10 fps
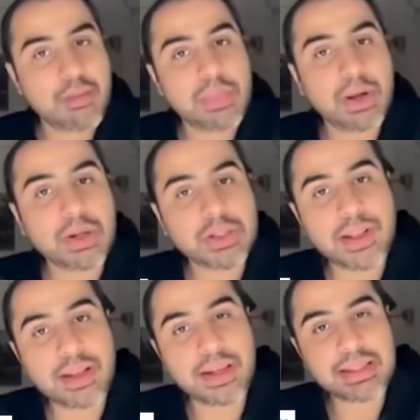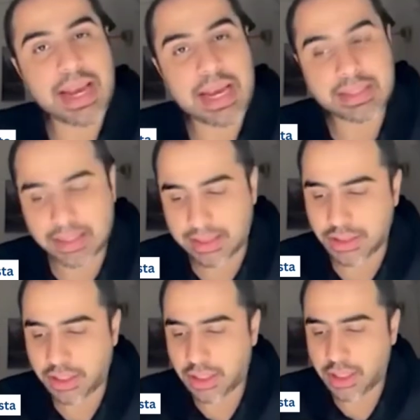Because when there is acid
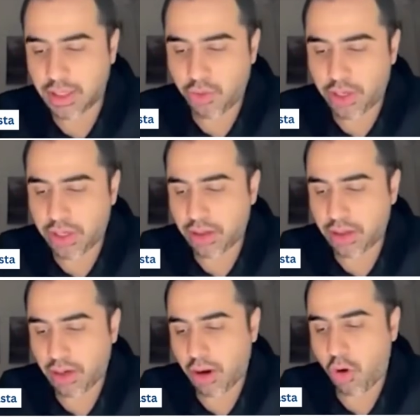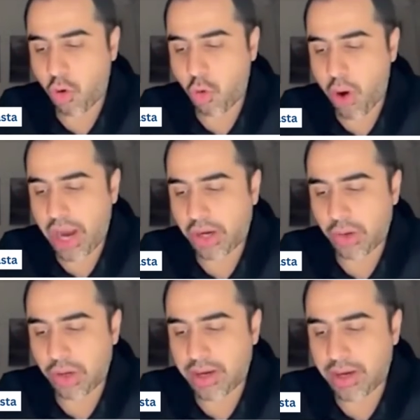injury, you get a
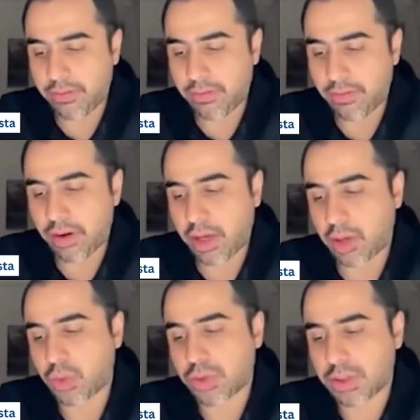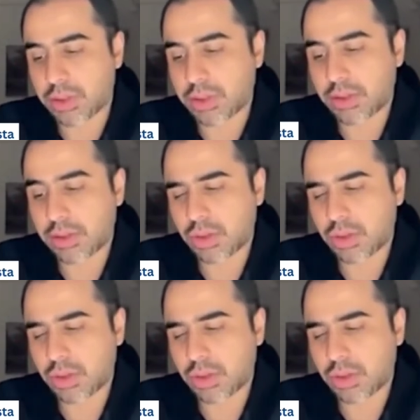coagulative necrosis.